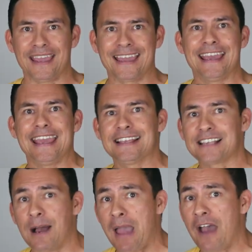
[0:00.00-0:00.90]
being
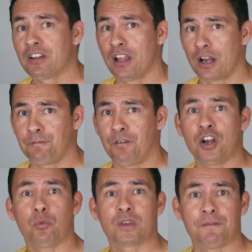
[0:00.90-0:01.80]
is I'm having a lot of
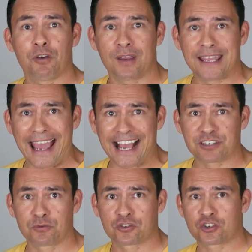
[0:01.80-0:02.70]
fun with a very
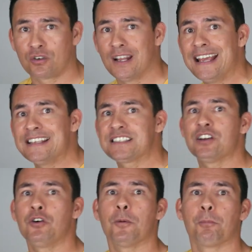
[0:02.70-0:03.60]
casual shirt,
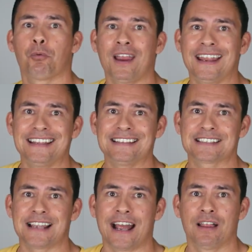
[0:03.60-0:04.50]
still bringing in
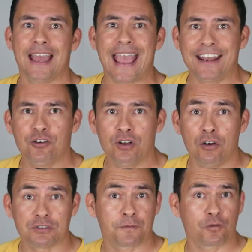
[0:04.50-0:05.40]
style. And who
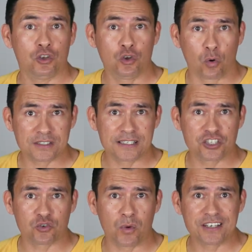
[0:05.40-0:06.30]
knows, for your
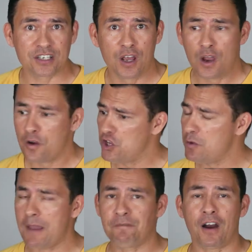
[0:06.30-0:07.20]
situation,
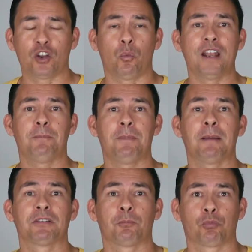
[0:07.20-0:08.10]
you may find a way to be
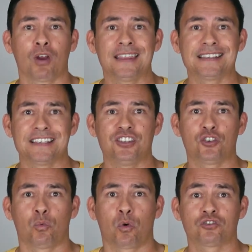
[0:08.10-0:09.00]
able to bring this into
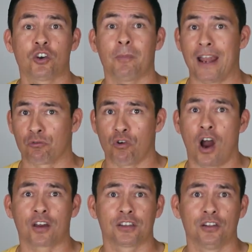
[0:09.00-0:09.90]
your wardrobe and rock the